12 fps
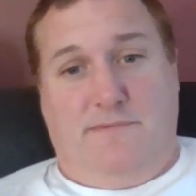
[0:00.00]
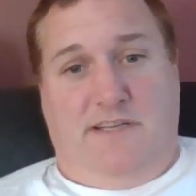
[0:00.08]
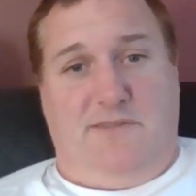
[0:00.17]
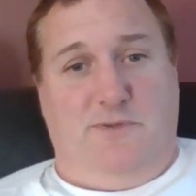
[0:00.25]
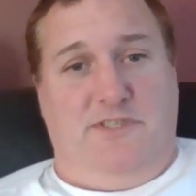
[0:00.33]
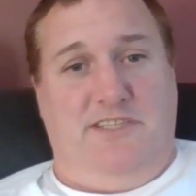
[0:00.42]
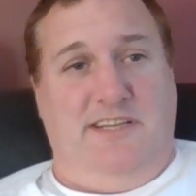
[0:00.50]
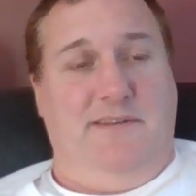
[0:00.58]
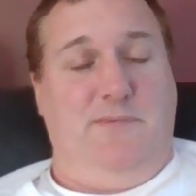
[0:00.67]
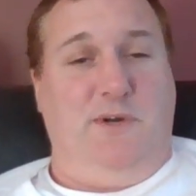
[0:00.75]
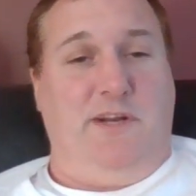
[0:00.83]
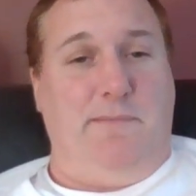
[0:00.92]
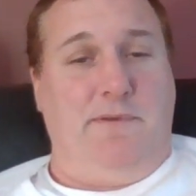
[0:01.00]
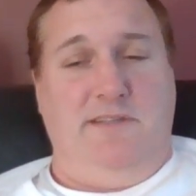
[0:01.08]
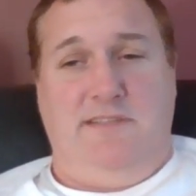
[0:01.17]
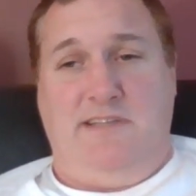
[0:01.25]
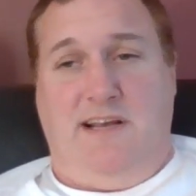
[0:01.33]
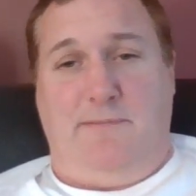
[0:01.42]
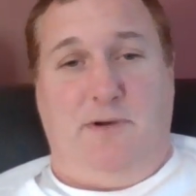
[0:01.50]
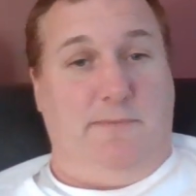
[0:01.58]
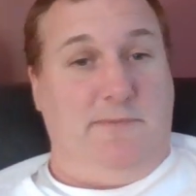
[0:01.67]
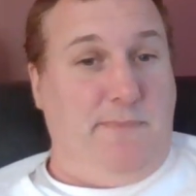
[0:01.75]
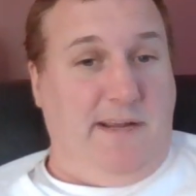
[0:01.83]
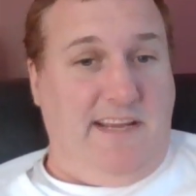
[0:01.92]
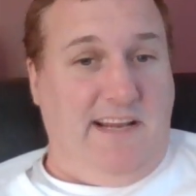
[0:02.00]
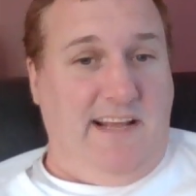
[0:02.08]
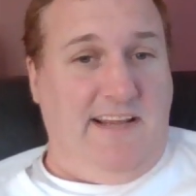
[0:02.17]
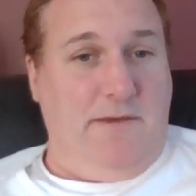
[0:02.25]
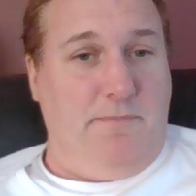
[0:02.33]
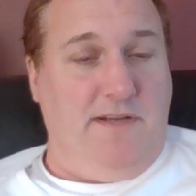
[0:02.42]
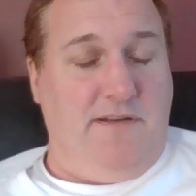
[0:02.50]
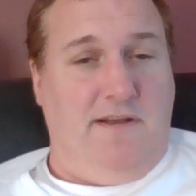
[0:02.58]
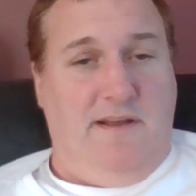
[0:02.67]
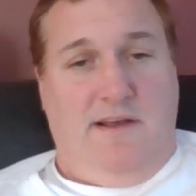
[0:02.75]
guess we'll see what happens. I'm speculating a bit.